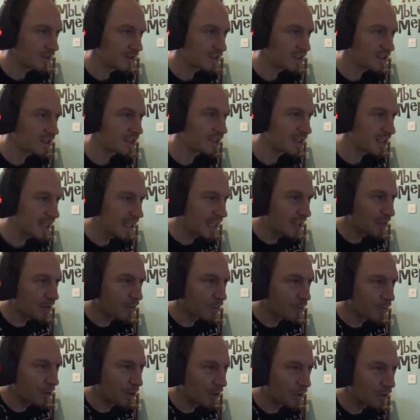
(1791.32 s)
see the
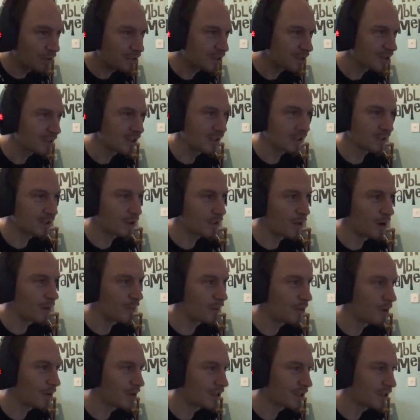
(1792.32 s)
route. I don't know why
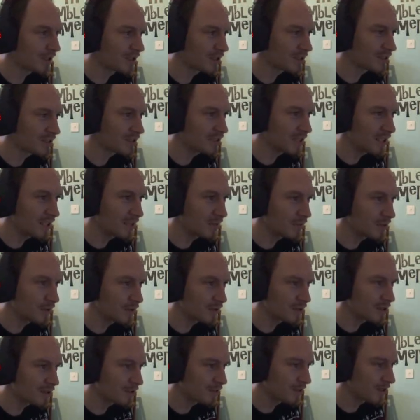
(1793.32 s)
I'm pointing. You can see the
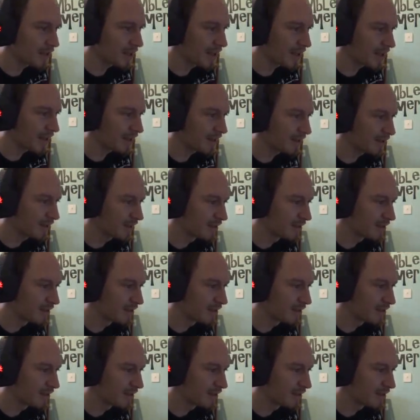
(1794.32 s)
route up there